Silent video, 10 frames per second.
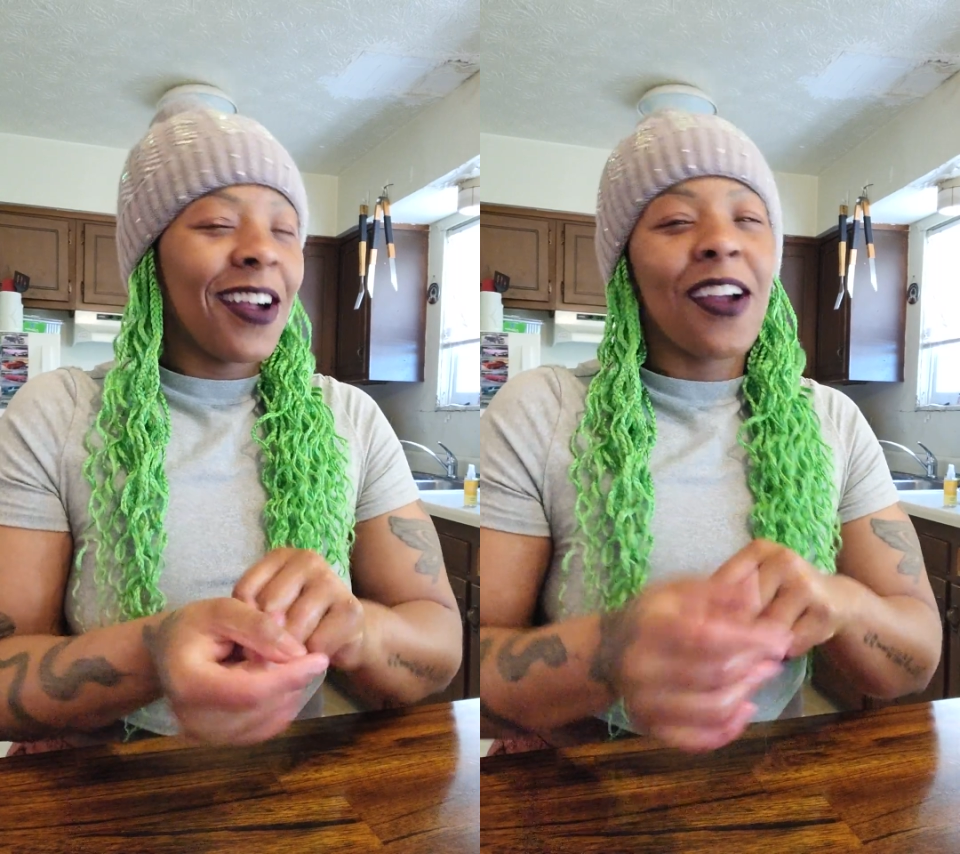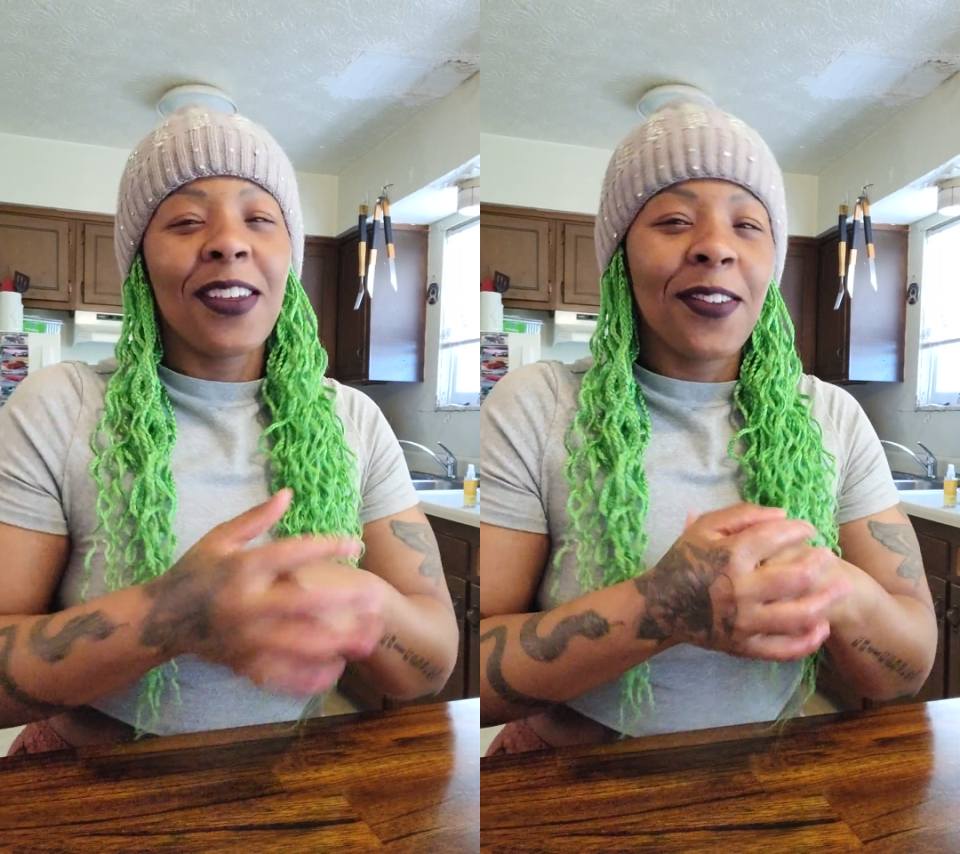
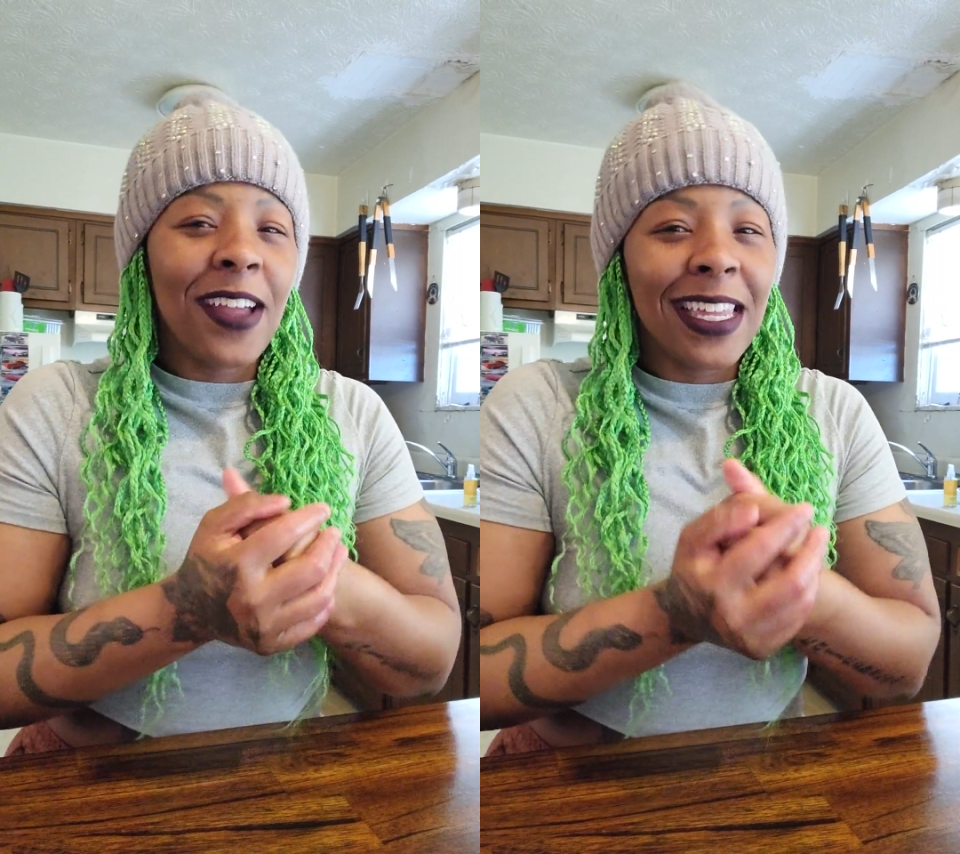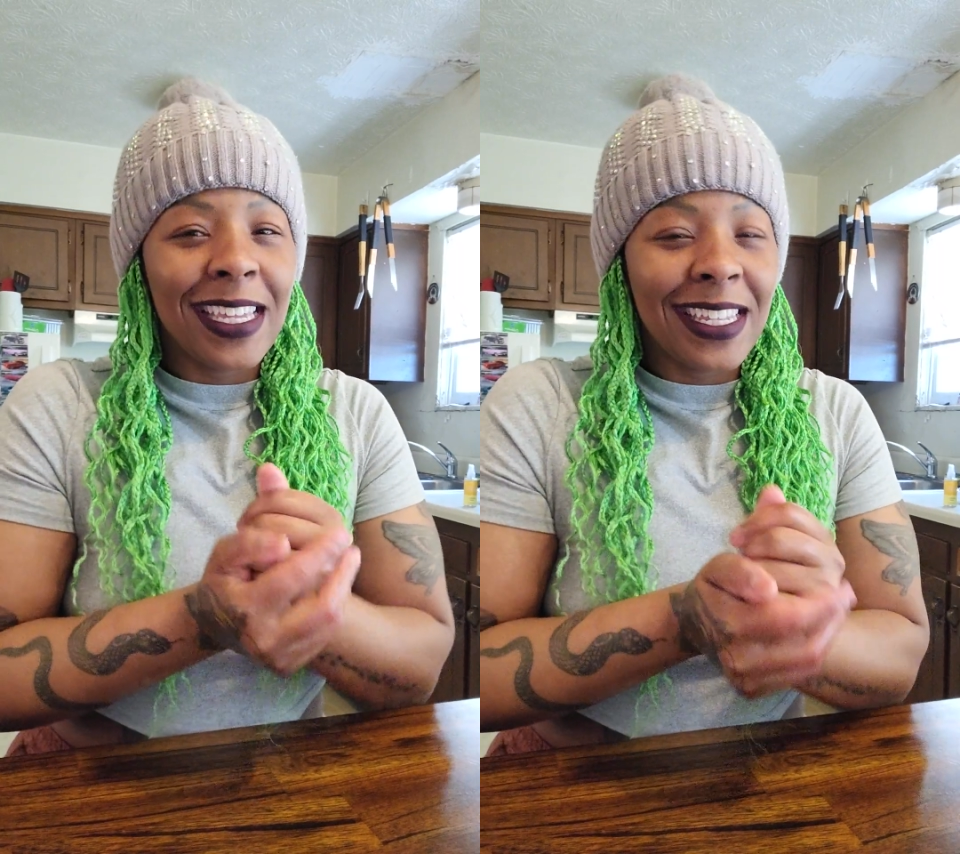Are you
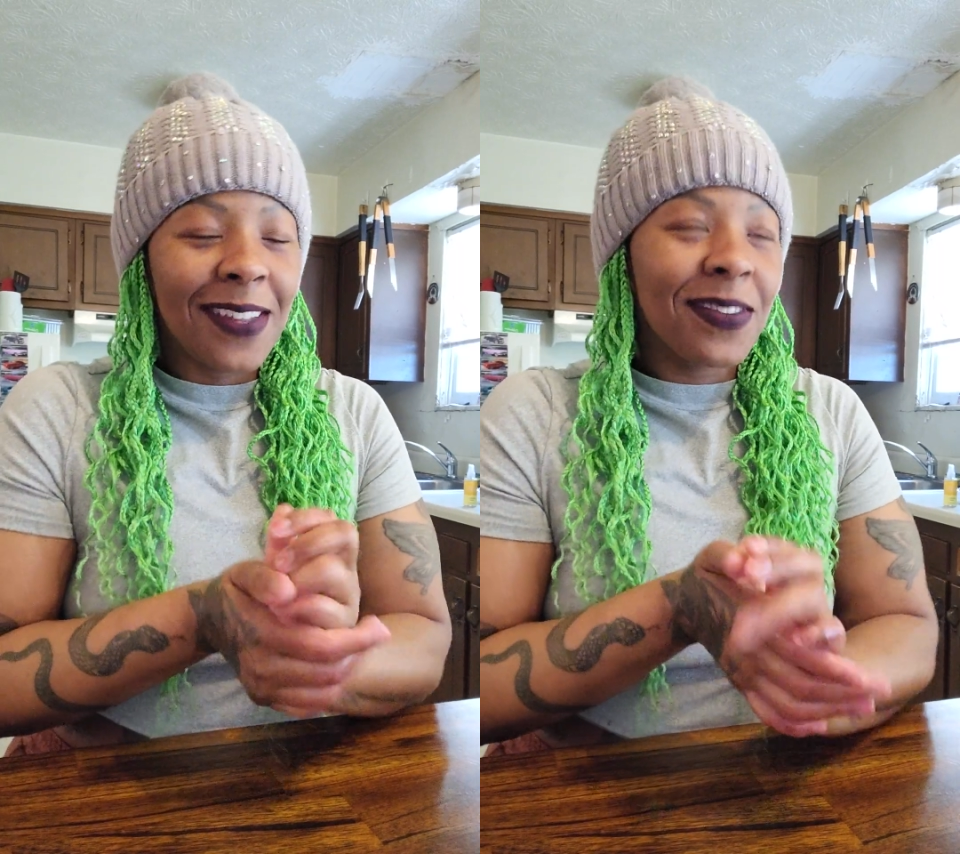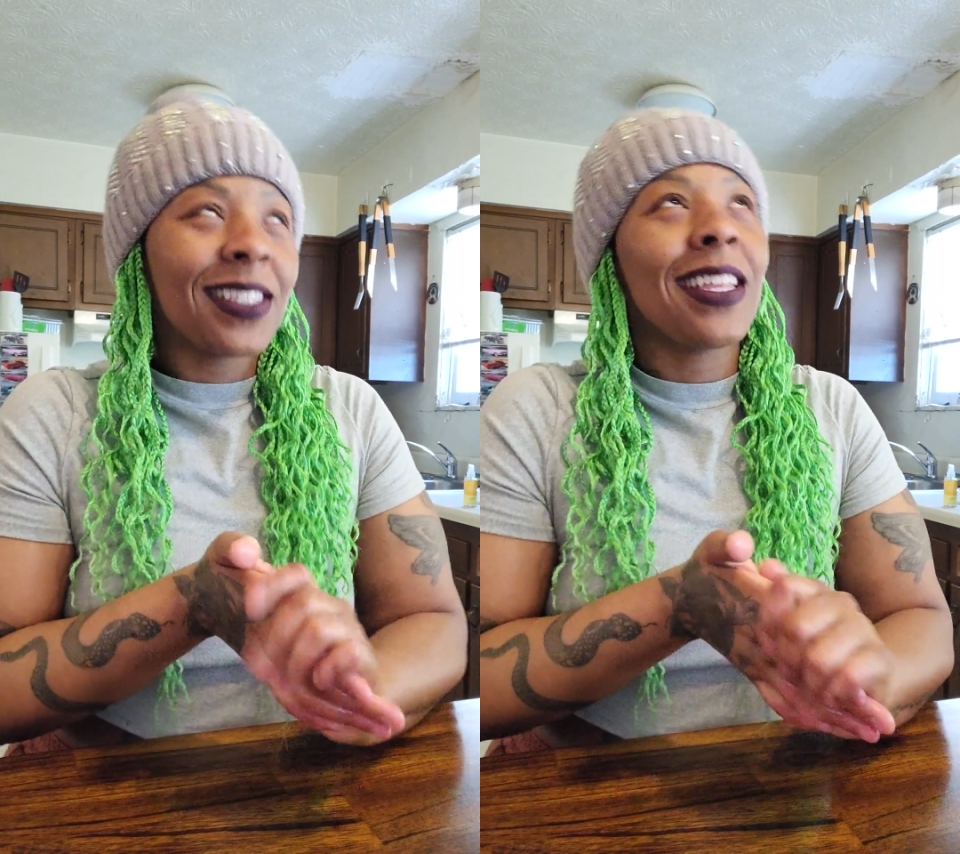ready? And
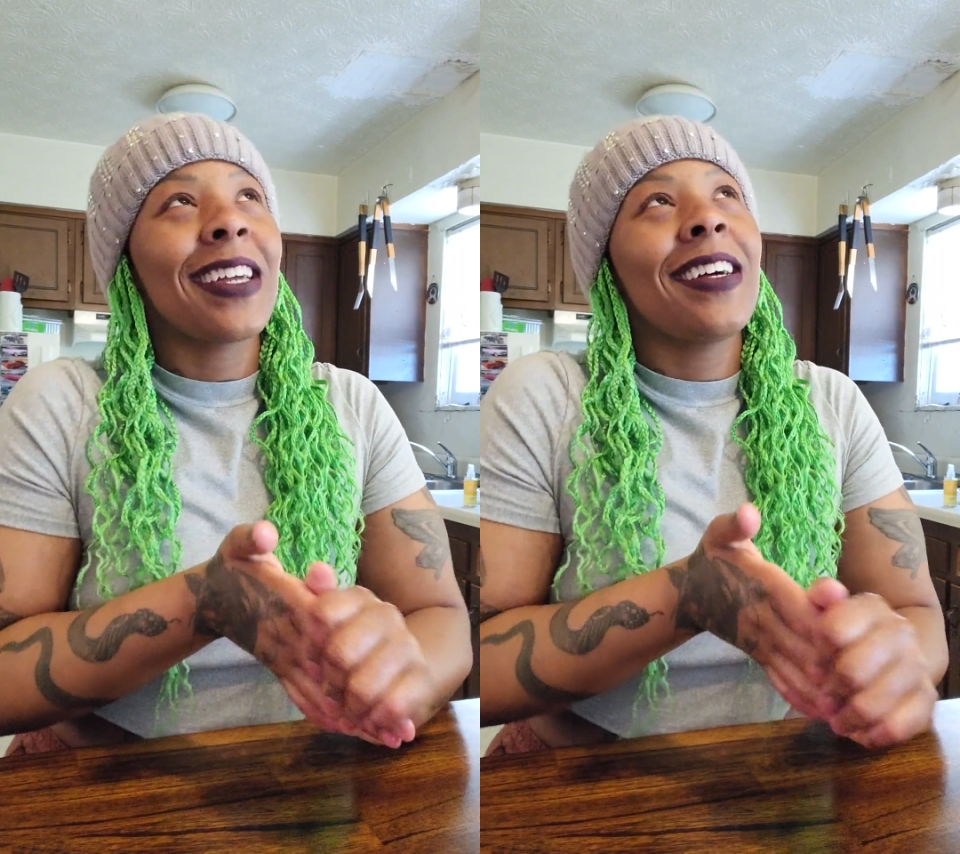I'm just like,